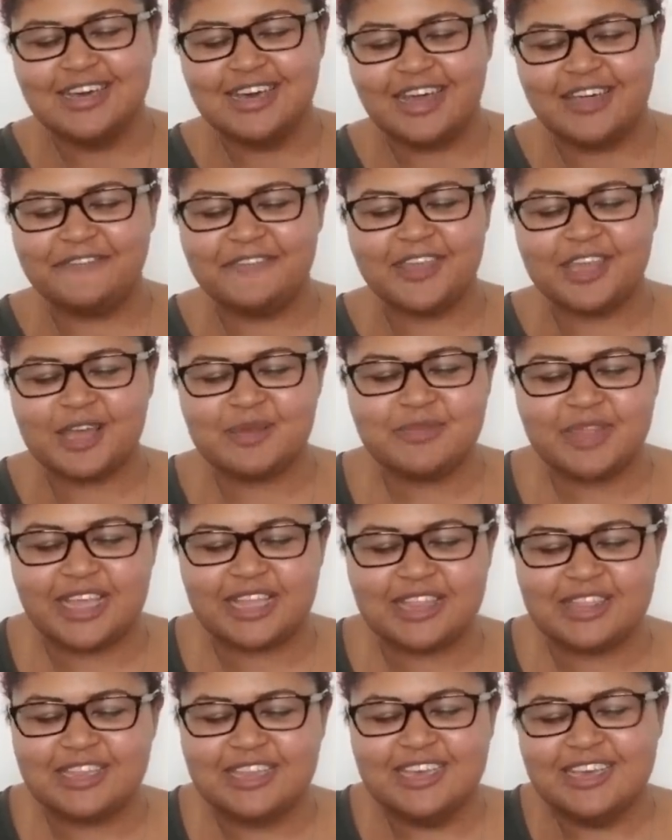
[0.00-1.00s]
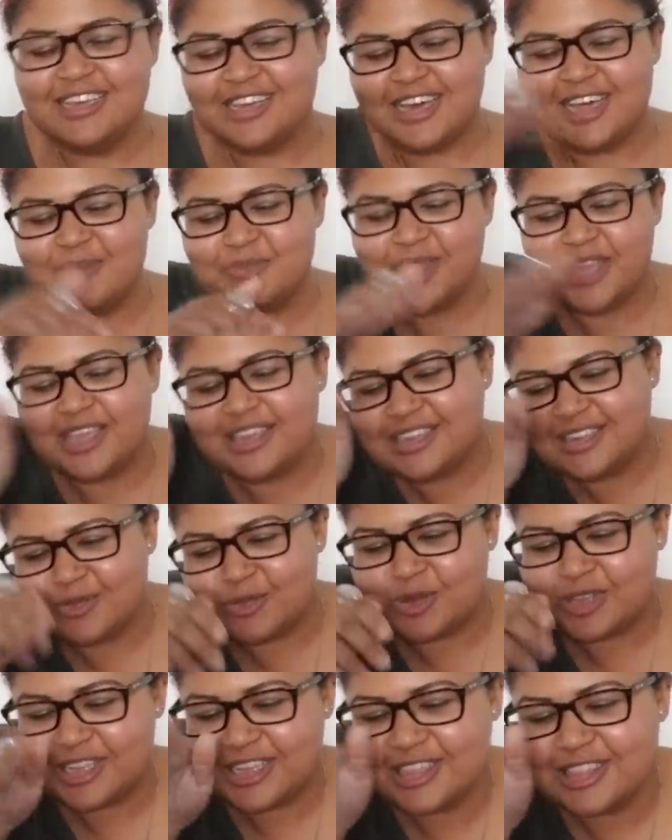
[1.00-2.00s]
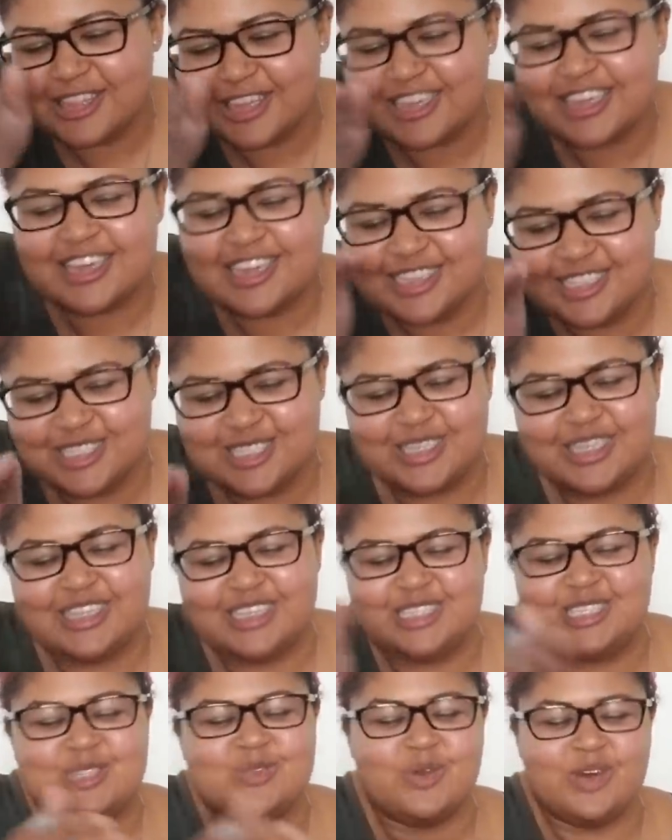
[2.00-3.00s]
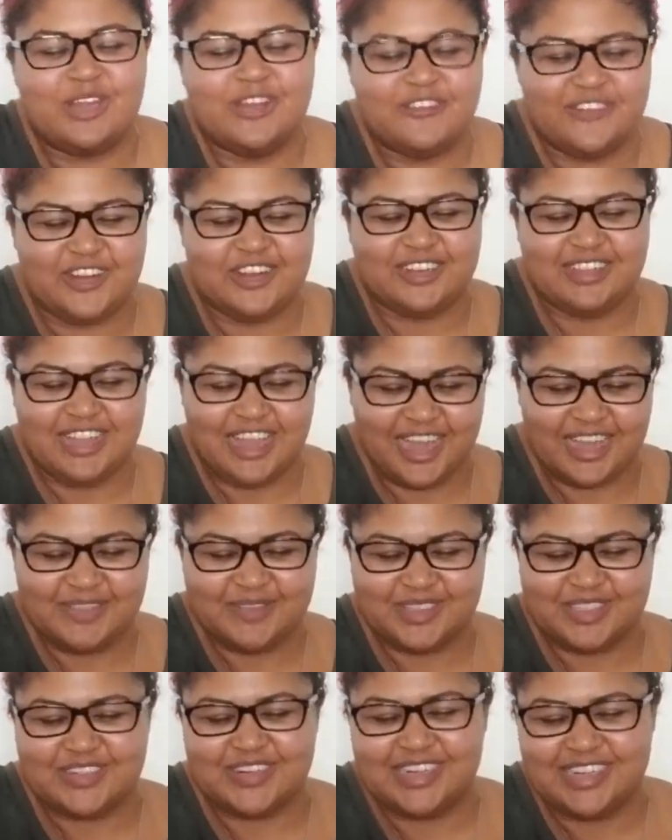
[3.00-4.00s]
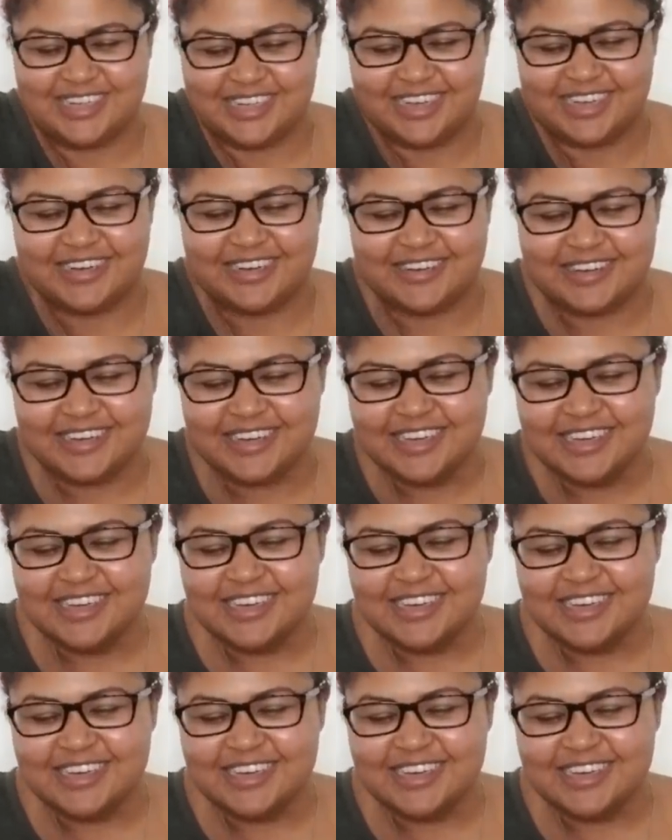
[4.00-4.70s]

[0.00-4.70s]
I feel like I'm like I'm like really looking into at least one of your lives right now.